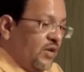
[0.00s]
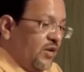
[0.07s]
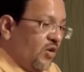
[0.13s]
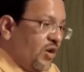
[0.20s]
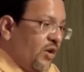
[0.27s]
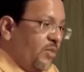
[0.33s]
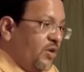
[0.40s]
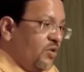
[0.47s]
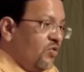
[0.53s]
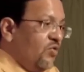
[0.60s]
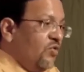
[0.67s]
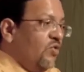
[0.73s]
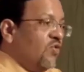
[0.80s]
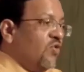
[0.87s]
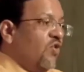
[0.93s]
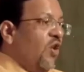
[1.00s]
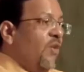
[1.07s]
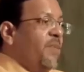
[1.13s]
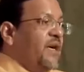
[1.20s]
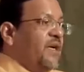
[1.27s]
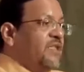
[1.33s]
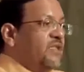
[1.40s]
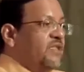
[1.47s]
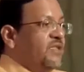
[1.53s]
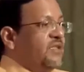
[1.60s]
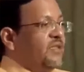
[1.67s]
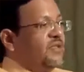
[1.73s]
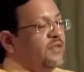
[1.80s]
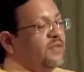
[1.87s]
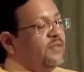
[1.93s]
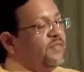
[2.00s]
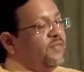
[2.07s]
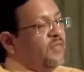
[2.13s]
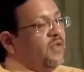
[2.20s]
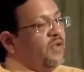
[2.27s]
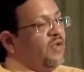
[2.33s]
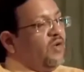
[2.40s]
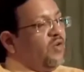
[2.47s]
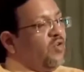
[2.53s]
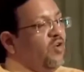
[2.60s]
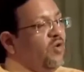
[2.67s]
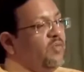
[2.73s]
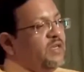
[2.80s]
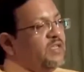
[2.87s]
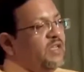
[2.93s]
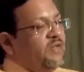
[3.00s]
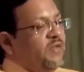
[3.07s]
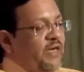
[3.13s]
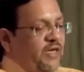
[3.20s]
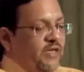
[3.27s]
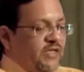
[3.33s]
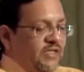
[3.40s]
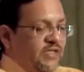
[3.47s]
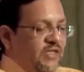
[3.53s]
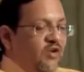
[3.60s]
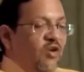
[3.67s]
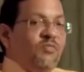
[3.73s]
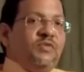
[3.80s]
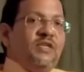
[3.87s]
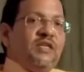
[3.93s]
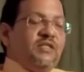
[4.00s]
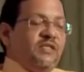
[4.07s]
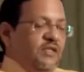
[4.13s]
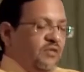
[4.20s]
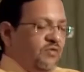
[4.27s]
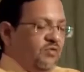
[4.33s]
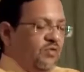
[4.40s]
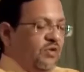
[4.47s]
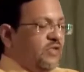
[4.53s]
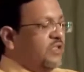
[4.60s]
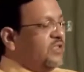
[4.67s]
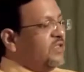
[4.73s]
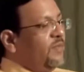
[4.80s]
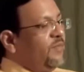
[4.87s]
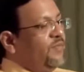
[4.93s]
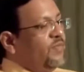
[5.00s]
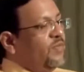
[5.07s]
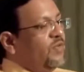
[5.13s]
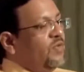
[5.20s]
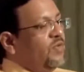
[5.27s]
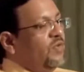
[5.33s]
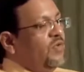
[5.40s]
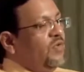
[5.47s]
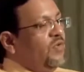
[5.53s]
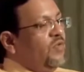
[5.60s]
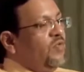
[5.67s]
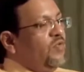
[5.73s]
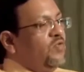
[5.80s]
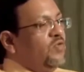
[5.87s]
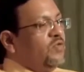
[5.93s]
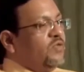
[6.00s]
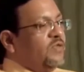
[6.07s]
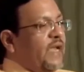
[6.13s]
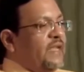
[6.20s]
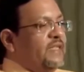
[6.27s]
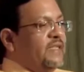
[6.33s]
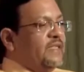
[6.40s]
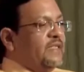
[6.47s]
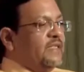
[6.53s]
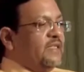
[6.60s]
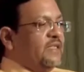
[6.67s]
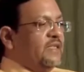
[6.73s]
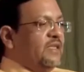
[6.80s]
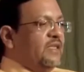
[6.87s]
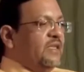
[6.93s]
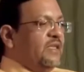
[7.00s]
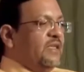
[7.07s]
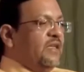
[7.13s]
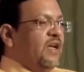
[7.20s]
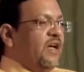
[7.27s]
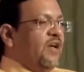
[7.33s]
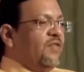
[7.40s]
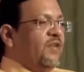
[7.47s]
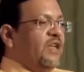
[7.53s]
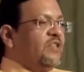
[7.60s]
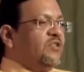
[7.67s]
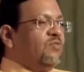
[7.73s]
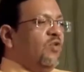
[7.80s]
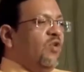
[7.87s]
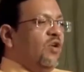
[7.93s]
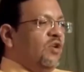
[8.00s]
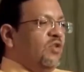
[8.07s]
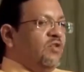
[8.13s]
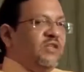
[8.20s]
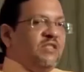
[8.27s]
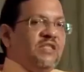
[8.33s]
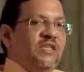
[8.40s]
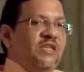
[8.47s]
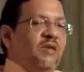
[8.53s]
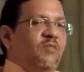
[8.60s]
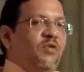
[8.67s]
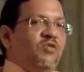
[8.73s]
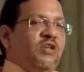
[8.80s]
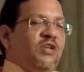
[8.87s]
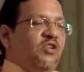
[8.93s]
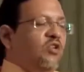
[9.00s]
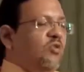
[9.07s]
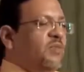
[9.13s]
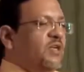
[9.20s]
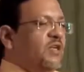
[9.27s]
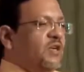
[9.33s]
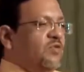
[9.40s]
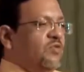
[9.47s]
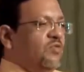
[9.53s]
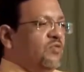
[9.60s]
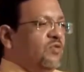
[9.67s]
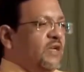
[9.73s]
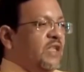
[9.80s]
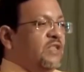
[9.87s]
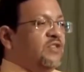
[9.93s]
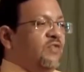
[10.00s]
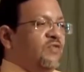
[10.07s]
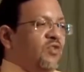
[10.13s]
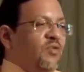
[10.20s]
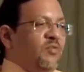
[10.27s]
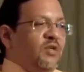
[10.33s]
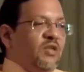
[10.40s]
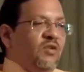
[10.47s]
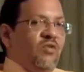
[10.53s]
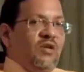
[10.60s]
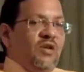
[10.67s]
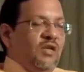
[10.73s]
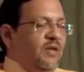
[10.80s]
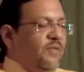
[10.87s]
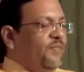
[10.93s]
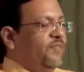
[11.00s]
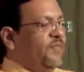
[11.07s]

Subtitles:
Now, coming to comets, comets are very interesting objects in our solar system, whose sizes are very small, you can say about 1 kilometer to tens of kilometer only.